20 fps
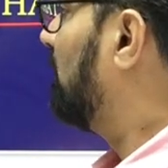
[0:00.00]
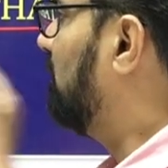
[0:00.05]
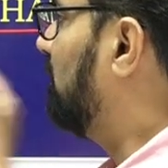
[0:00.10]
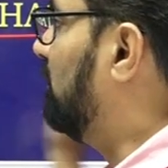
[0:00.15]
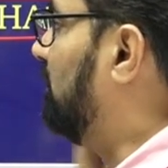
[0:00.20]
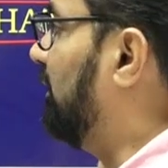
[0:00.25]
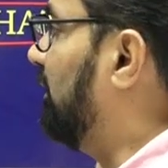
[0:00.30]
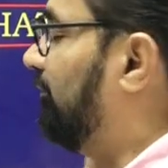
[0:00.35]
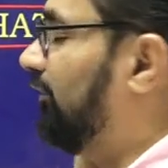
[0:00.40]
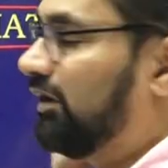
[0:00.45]

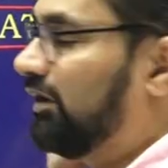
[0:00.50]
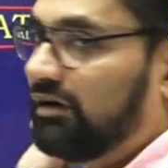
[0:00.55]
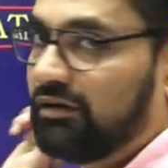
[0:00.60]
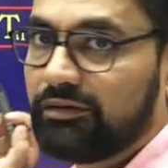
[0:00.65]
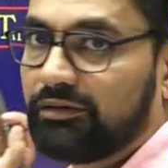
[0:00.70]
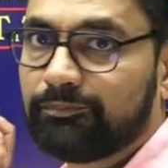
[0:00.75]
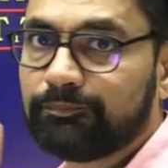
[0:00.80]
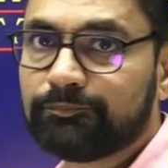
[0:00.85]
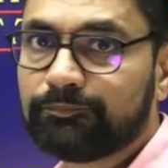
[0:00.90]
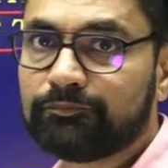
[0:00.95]
difficult.
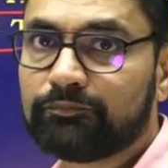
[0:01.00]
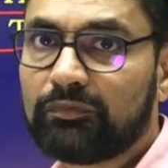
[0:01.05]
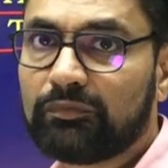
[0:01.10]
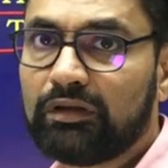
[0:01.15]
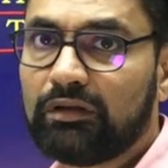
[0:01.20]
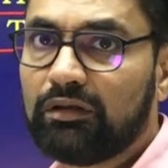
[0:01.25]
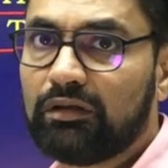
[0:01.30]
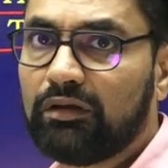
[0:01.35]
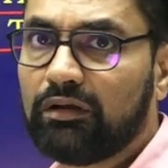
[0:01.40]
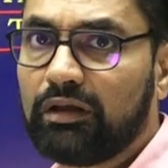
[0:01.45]

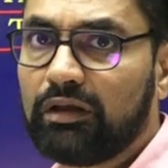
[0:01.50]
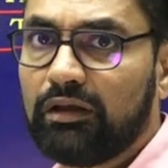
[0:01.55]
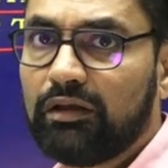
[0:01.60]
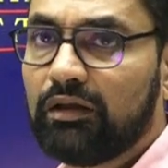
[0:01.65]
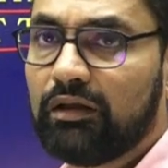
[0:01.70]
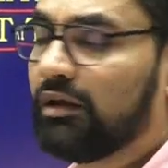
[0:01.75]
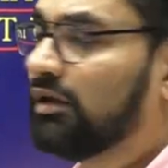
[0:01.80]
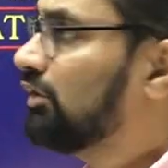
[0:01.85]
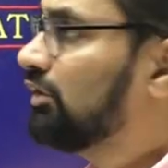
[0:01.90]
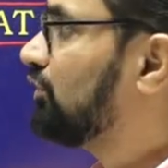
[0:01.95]
Okay,
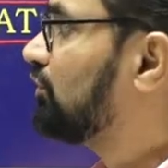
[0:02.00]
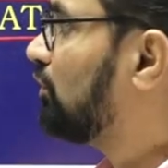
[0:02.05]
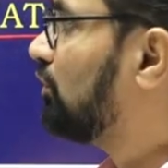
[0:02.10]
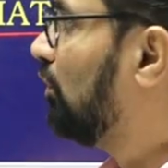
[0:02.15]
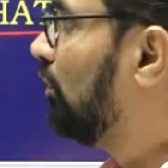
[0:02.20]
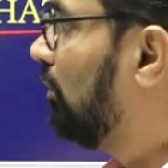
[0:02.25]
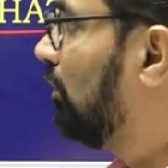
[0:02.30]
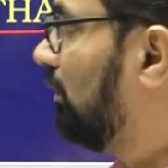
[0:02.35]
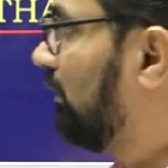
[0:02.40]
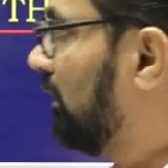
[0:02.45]

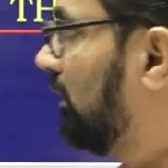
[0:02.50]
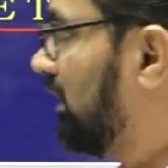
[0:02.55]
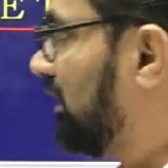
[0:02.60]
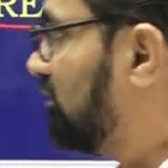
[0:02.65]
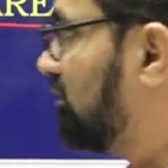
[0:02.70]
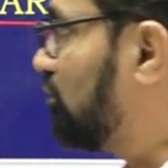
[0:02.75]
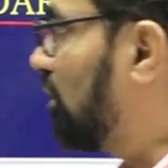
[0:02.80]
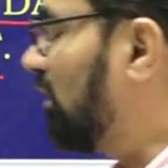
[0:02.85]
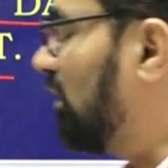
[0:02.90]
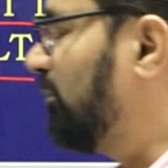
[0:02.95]
so it is
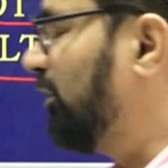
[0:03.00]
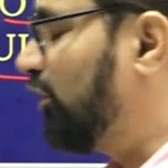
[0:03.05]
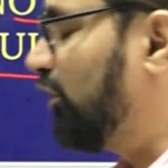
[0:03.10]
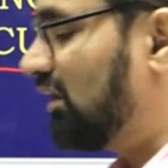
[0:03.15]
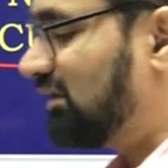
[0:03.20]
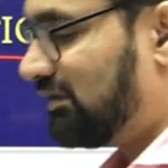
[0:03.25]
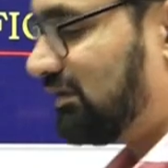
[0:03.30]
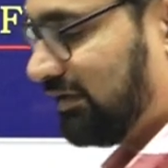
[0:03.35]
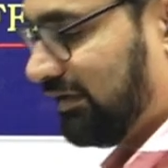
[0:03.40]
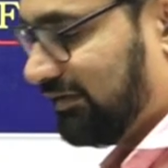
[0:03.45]
not
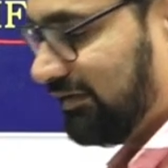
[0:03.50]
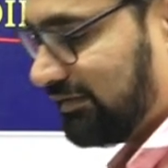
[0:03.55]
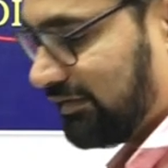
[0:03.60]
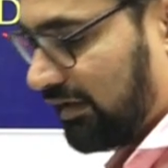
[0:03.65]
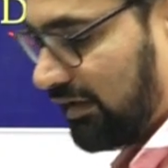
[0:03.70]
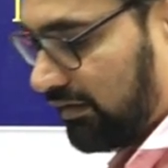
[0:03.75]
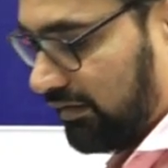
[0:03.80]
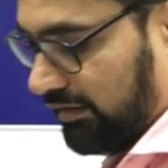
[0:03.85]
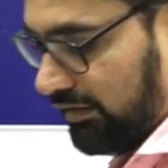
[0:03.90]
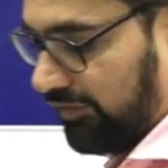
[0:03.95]
because things
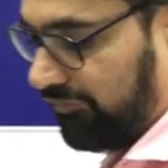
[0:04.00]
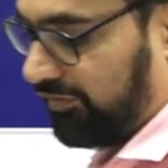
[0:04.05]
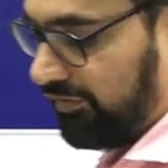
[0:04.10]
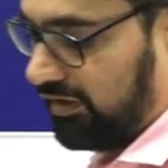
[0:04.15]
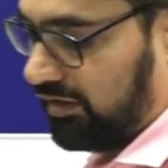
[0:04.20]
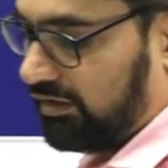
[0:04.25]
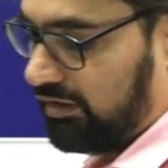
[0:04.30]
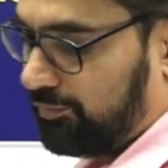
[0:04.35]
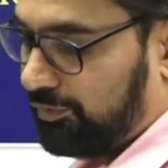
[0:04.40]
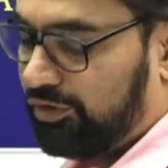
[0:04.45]
are
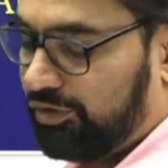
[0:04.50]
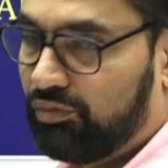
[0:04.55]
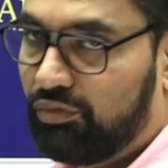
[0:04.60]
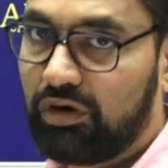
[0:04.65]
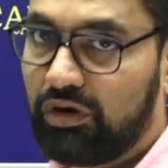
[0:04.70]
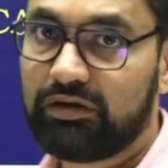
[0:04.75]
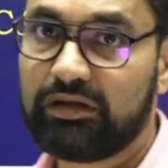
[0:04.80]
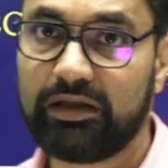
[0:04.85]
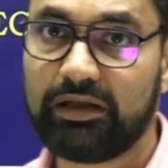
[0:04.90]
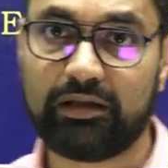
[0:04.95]
difficult, we do
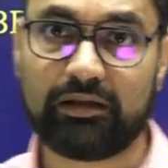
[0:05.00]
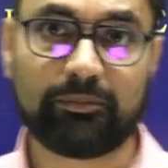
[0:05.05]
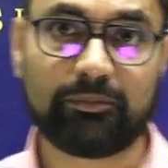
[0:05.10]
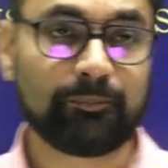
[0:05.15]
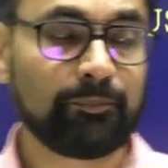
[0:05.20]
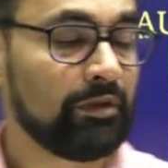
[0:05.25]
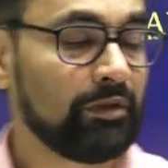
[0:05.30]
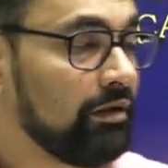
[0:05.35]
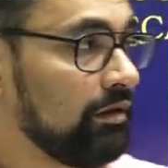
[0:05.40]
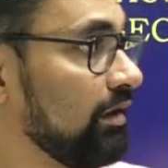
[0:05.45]
not dare.
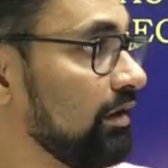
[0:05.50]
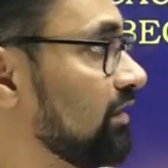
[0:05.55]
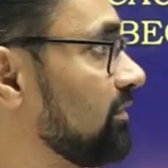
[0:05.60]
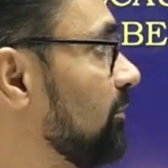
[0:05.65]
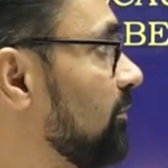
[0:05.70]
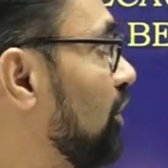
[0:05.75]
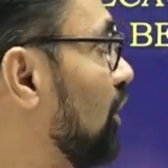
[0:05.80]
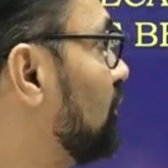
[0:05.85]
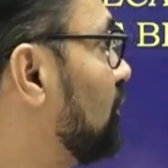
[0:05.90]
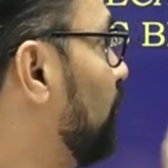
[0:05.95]
It is
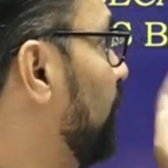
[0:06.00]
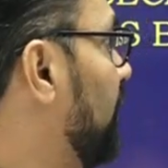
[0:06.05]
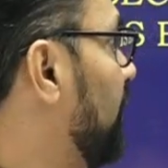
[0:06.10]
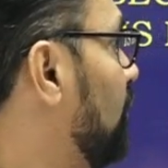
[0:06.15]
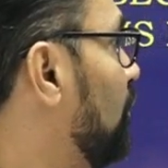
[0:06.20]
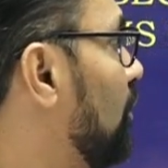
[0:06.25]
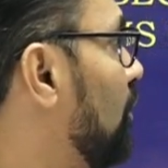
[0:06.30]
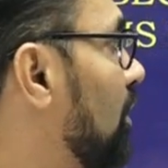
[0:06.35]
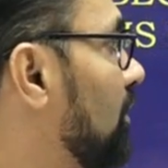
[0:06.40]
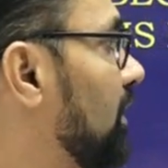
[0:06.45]
because we
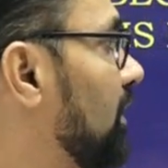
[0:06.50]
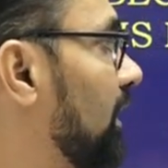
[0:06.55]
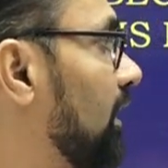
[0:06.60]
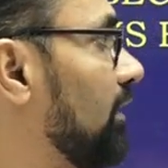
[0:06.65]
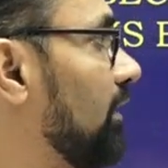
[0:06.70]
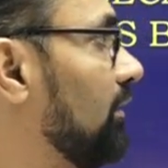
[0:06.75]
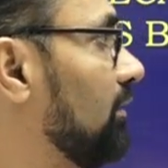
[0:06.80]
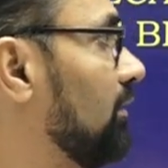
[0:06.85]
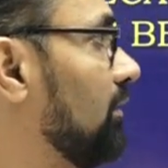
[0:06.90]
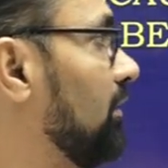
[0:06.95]
do not
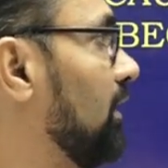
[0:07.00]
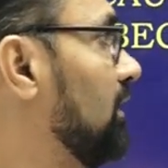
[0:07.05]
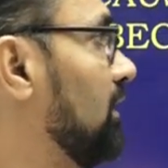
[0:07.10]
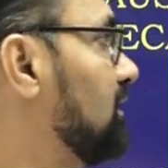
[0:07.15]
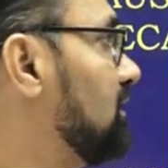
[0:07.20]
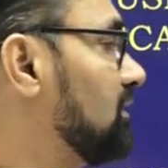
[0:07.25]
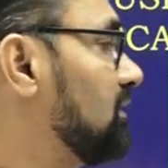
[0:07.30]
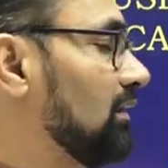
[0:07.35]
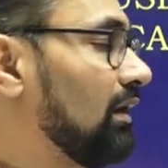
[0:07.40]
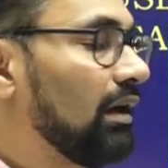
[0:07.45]
dare,
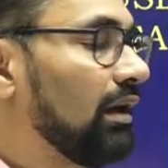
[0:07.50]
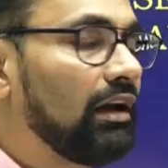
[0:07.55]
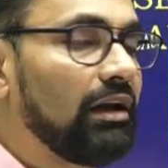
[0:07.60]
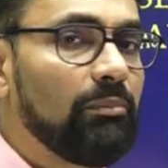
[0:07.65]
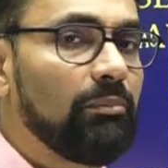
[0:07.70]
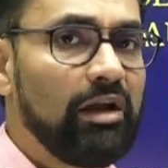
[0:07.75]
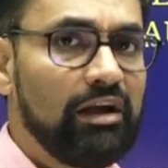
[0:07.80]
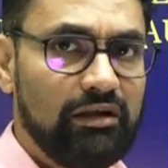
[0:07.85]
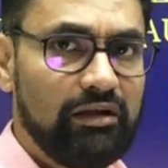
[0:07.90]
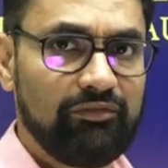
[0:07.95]
things
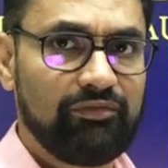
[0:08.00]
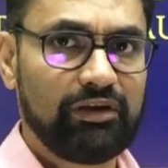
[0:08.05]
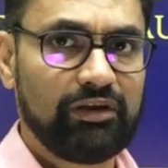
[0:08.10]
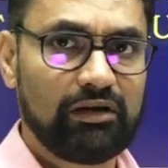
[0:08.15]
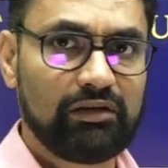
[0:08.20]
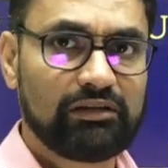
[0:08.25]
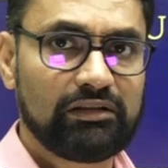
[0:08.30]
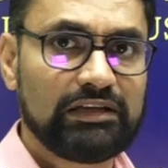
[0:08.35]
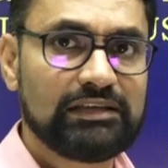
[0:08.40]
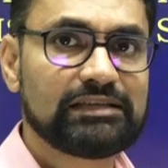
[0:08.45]
remain
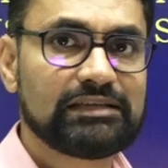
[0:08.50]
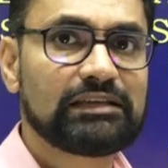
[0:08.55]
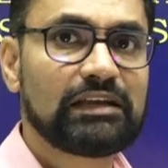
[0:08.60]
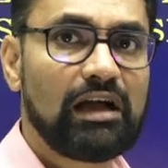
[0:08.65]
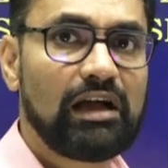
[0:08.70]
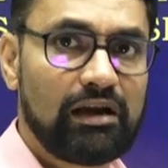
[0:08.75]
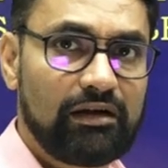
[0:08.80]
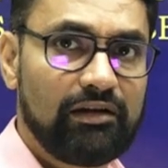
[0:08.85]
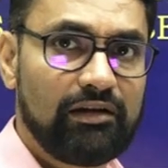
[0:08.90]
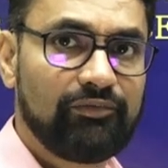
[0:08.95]
difficult, things
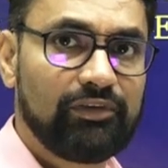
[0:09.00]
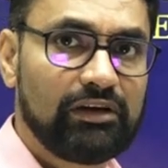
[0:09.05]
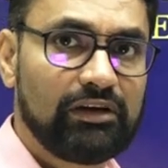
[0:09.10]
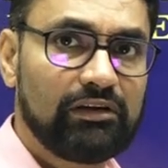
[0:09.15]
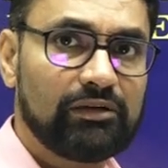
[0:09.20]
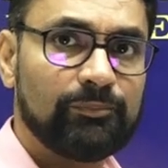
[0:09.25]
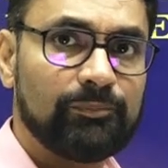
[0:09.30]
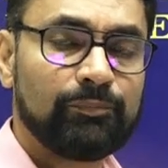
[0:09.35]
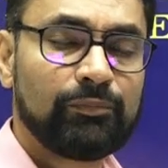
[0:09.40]
are difficult.